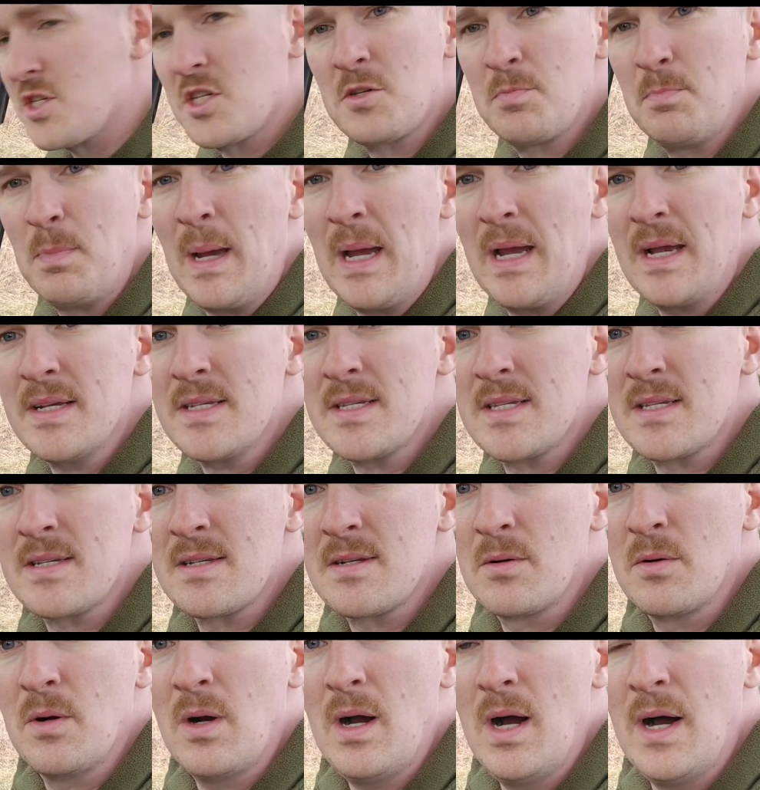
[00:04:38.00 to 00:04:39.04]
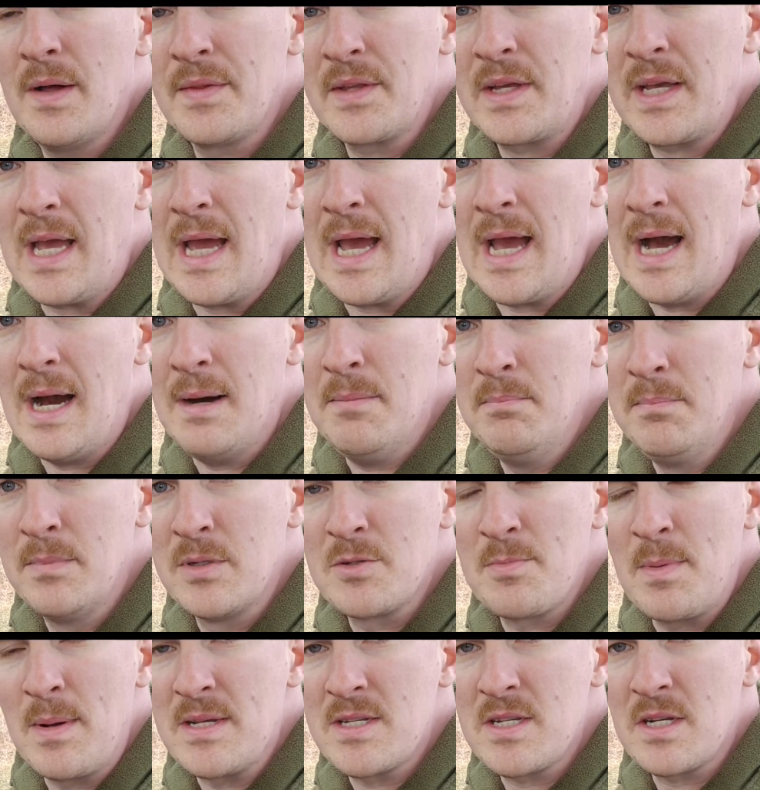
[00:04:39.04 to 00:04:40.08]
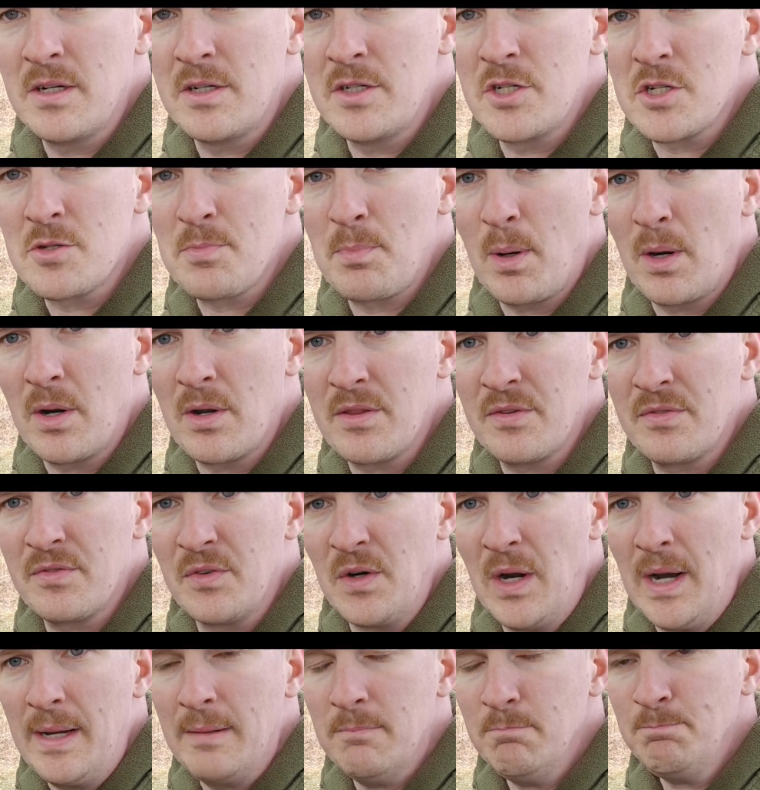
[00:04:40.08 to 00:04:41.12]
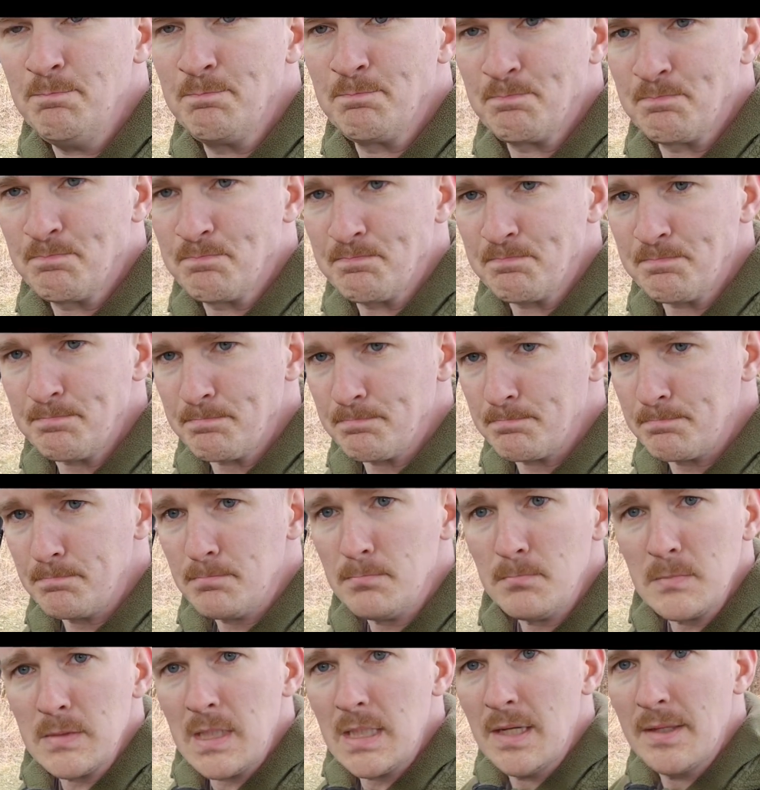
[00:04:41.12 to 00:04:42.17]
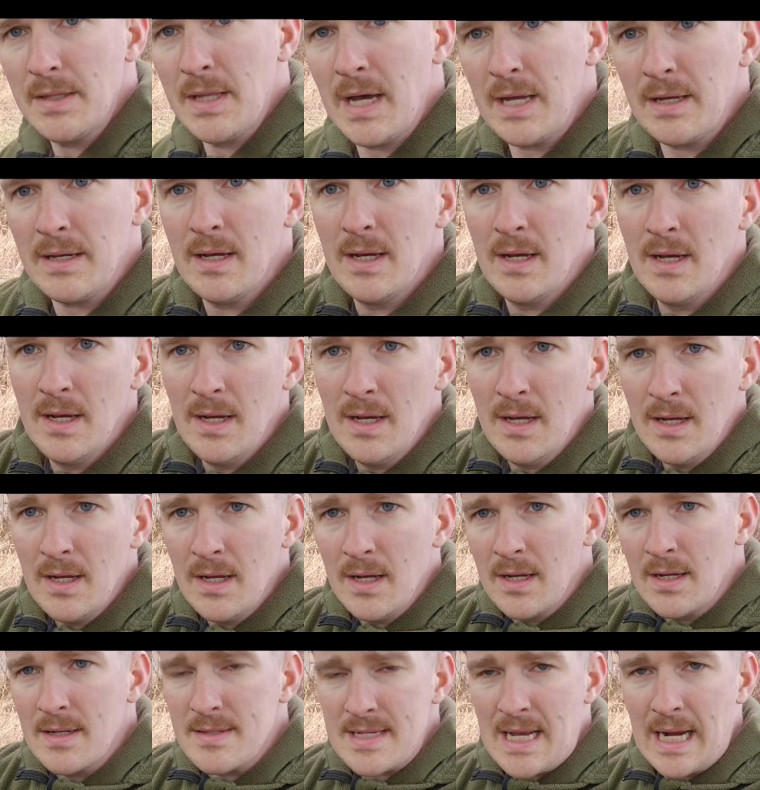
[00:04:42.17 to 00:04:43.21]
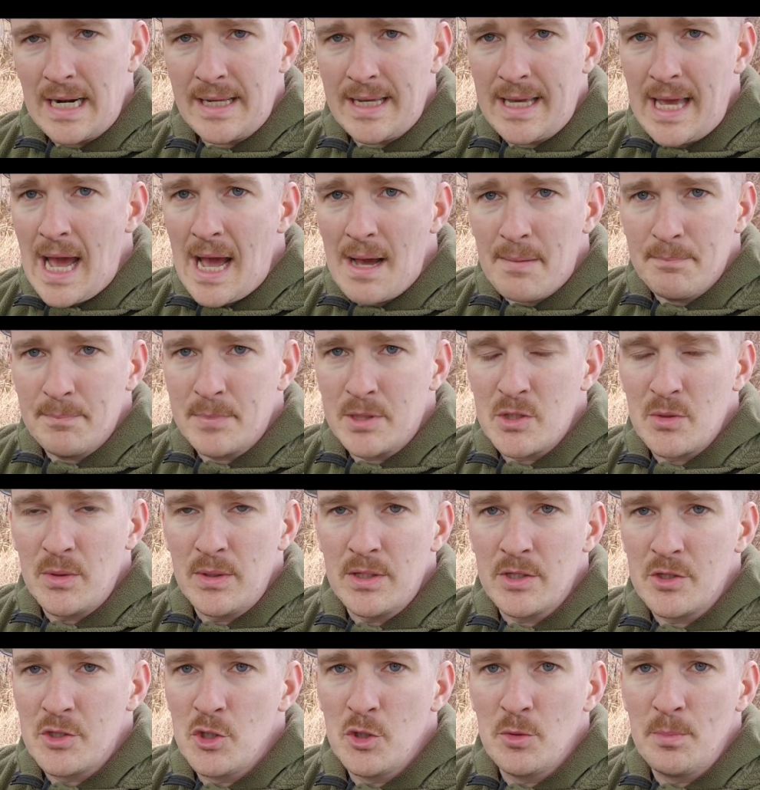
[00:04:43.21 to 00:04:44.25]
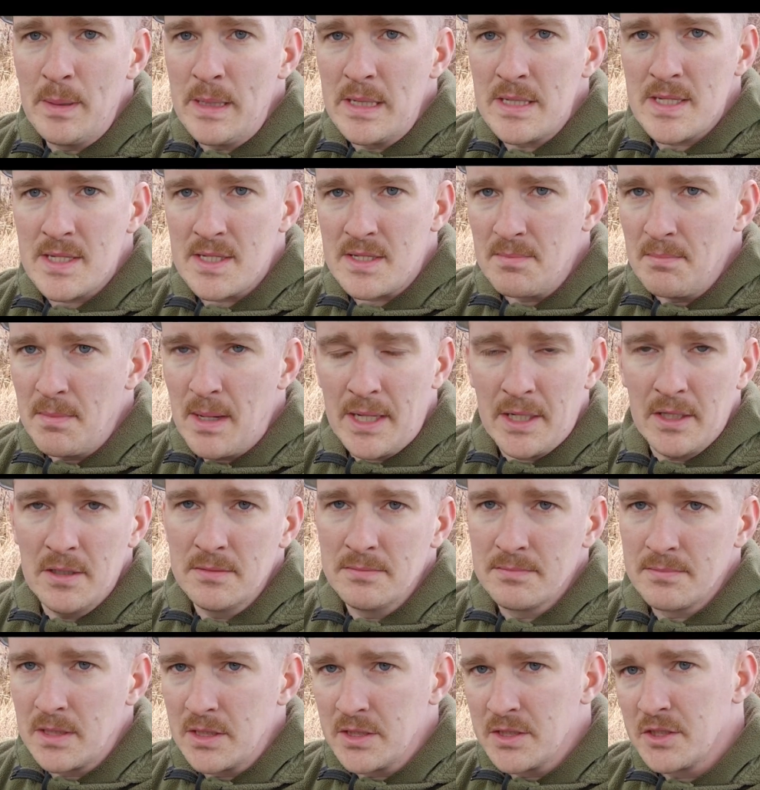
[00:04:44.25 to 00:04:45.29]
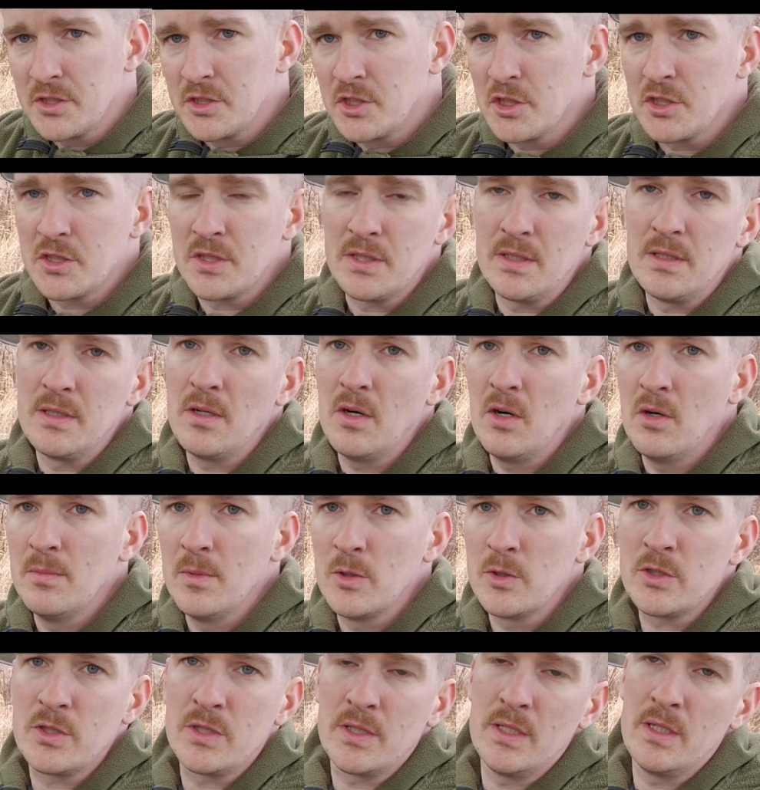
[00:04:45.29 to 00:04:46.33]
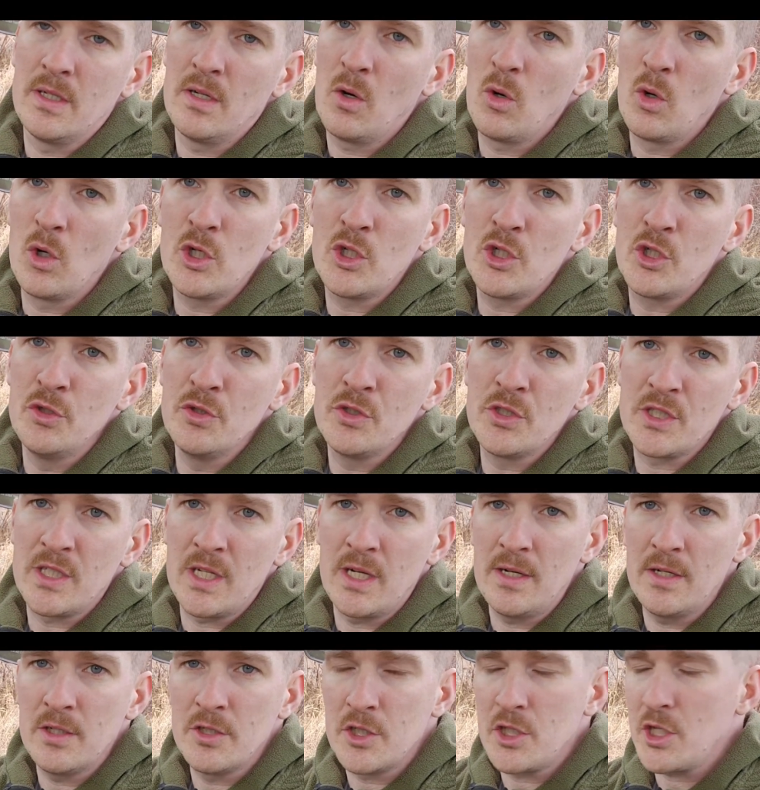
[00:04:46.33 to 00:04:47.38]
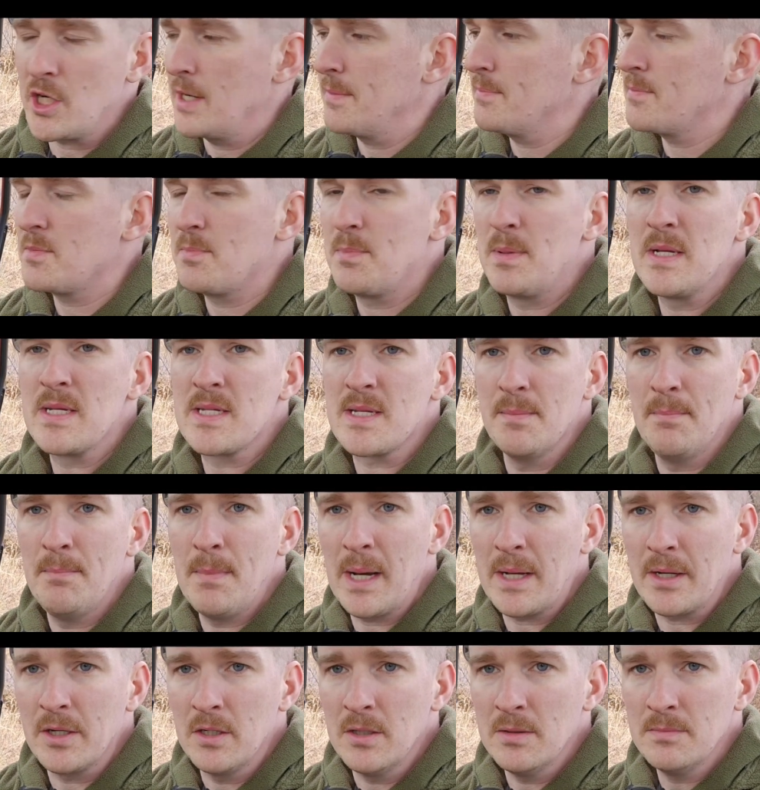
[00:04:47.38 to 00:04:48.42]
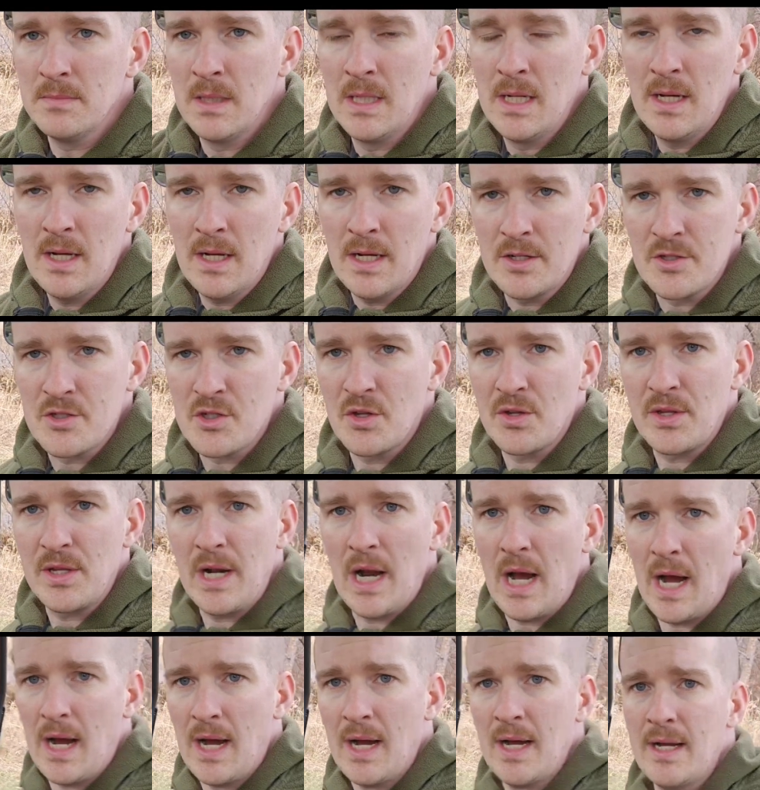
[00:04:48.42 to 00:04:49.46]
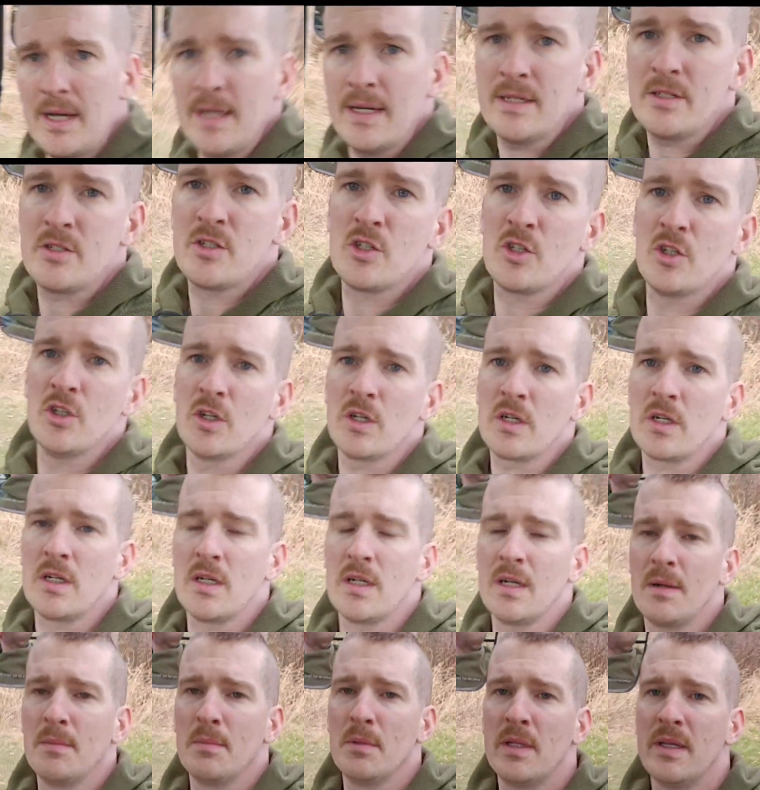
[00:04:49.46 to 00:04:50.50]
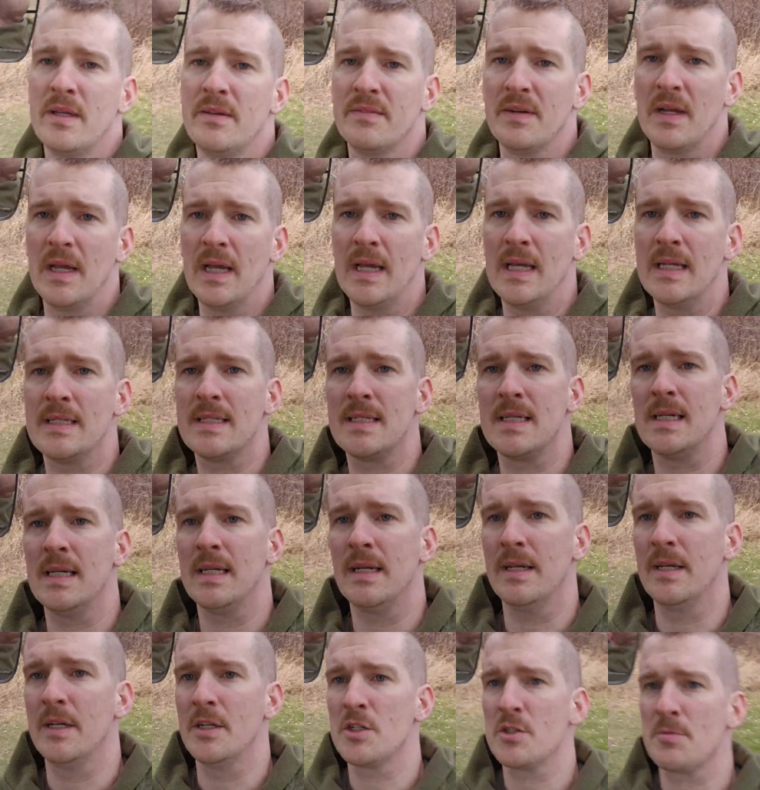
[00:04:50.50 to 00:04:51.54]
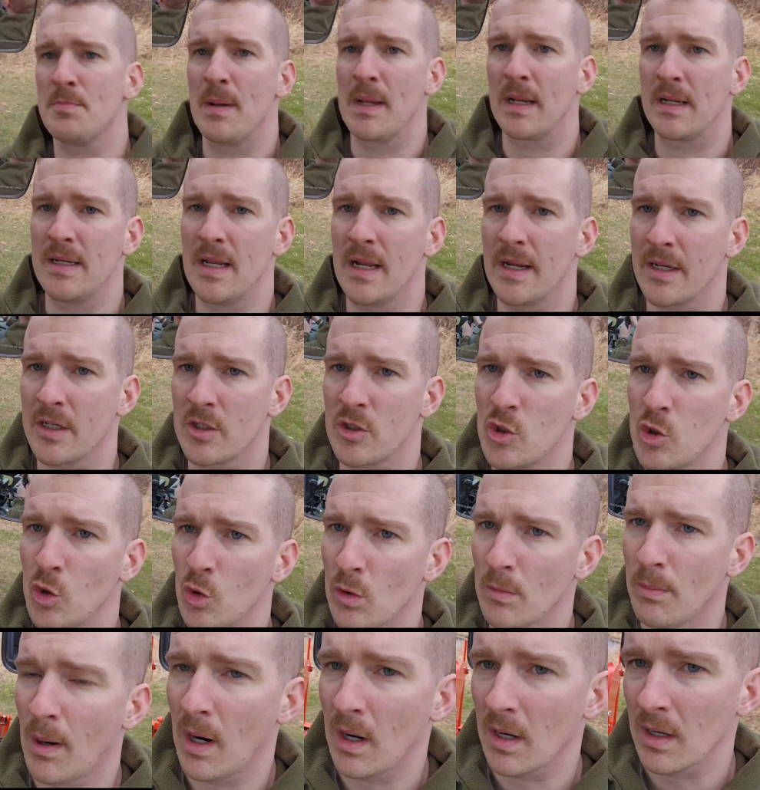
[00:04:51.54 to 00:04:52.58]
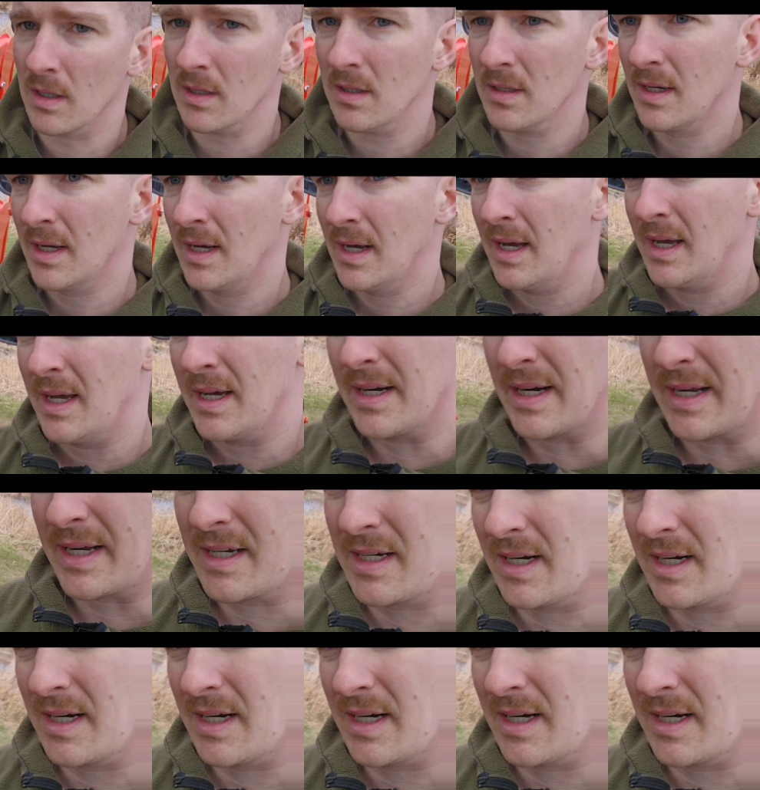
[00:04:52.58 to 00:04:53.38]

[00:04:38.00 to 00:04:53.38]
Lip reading: space on the cab. It's basically just part of the frame that it's got a gap between the two pieces of metal, because it's just almost a horseshoe shaped piece of metal. And so then I took, I believe, 18-inch magnetic tool bar, and I